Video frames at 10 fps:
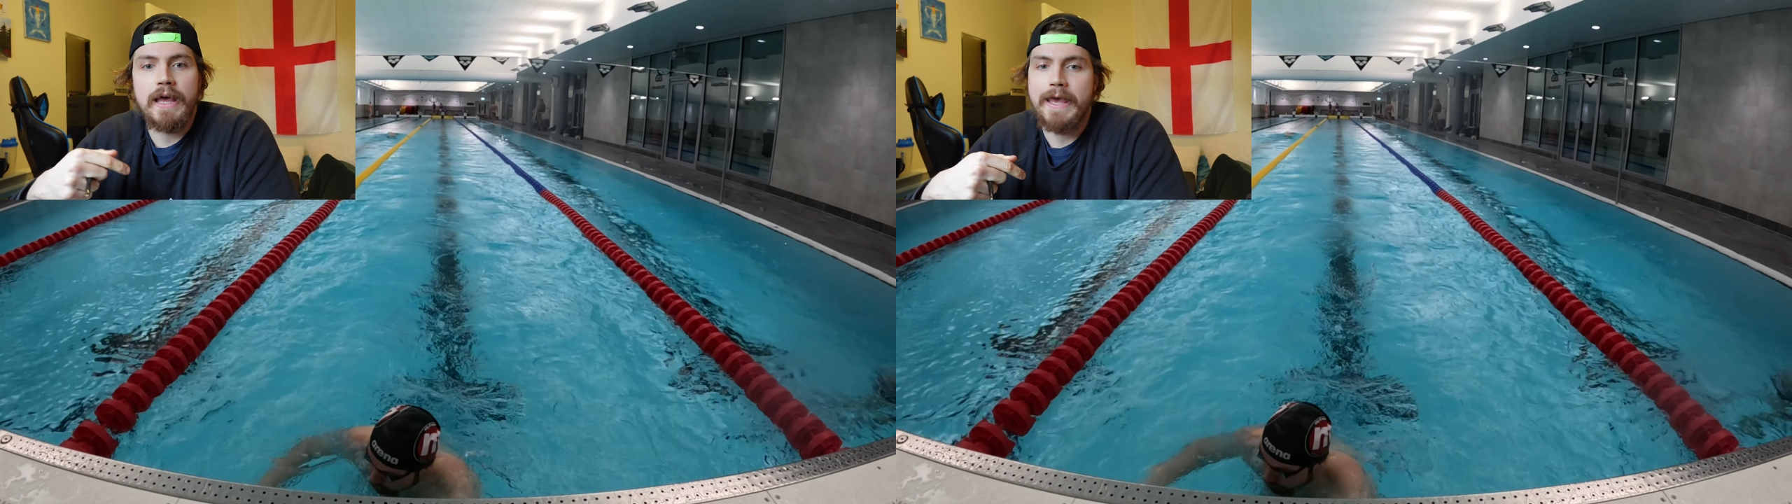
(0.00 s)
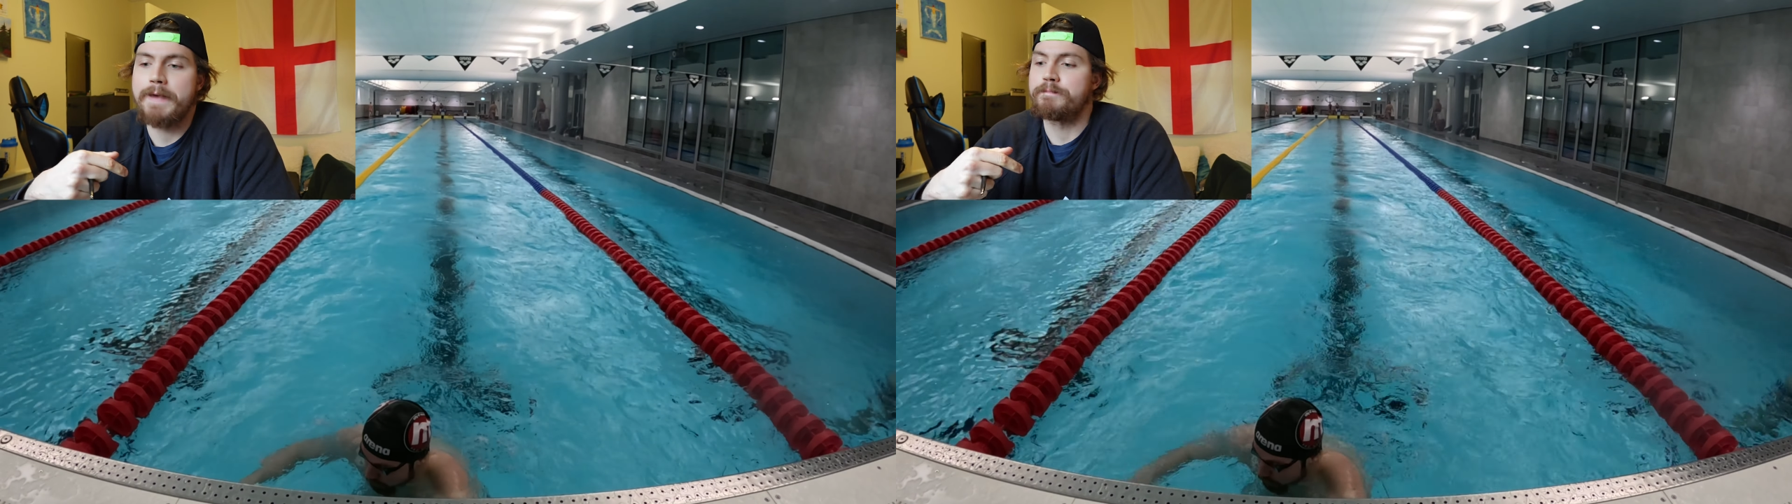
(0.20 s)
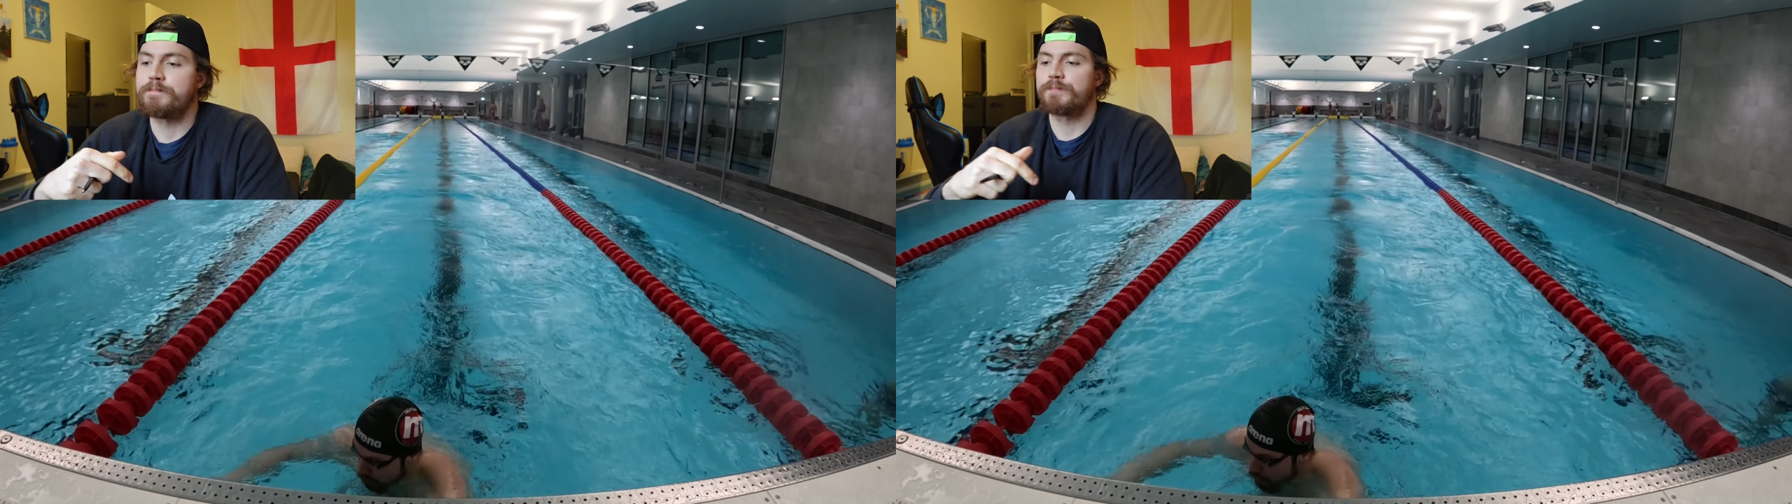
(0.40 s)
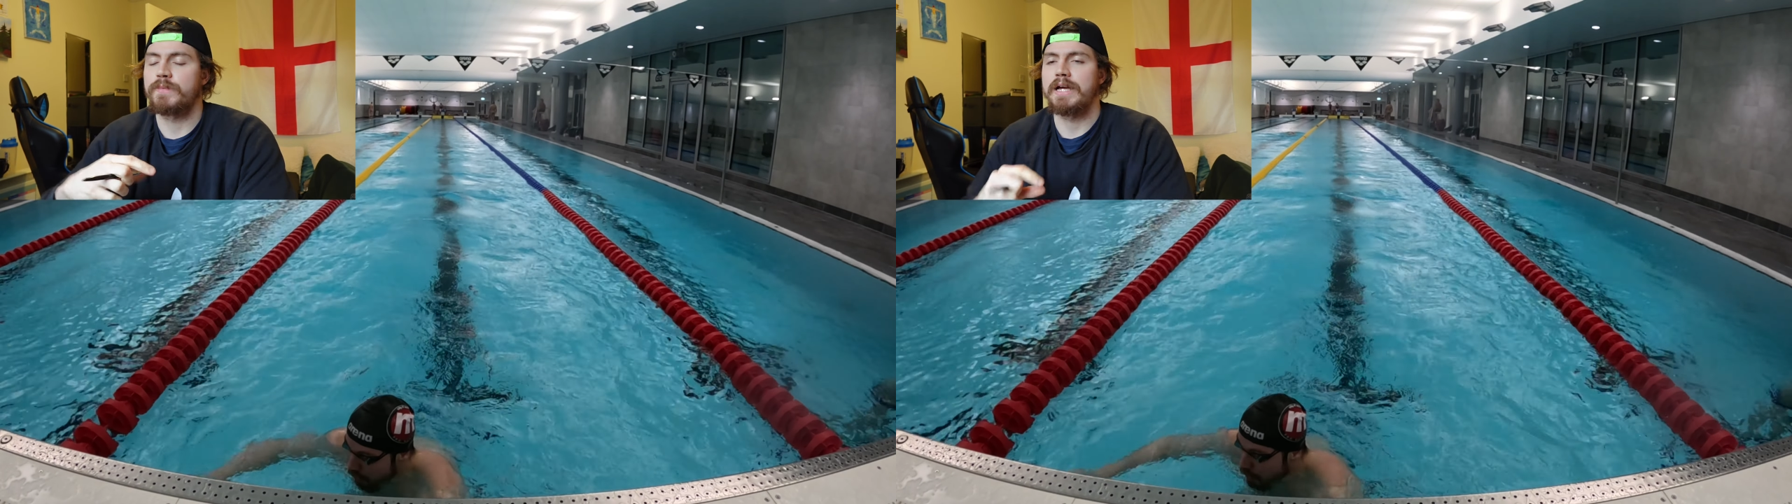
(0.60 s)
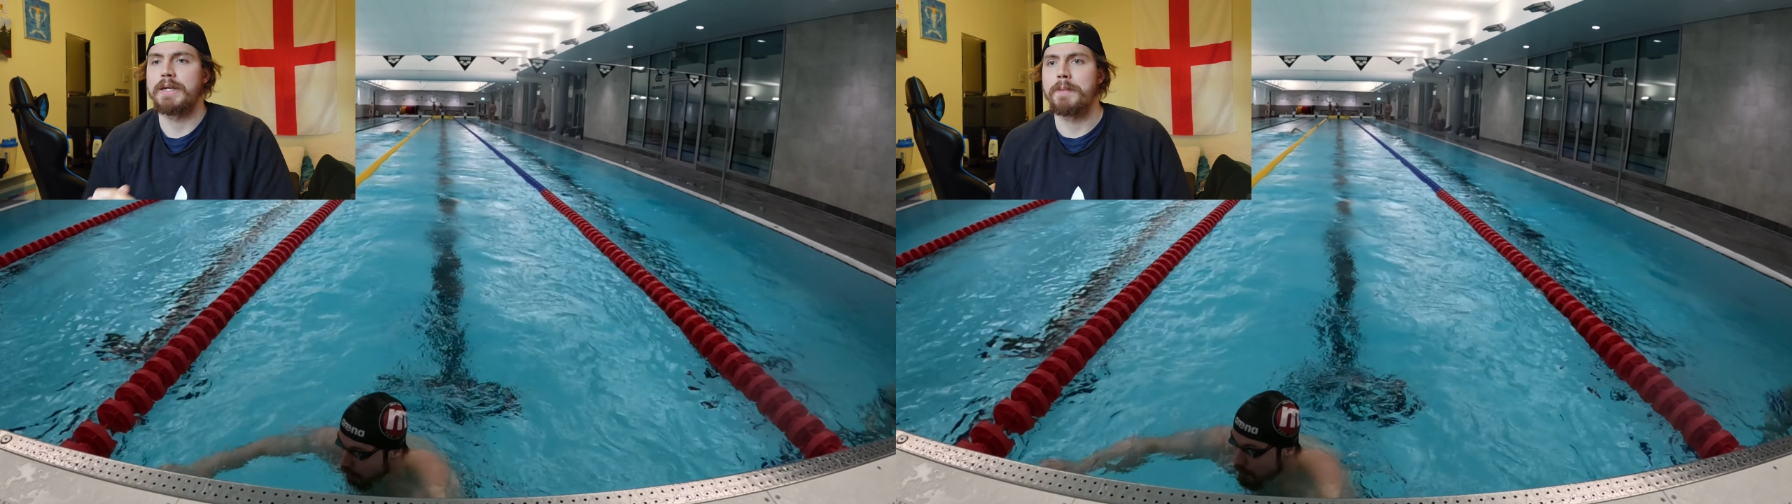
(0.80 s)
kind of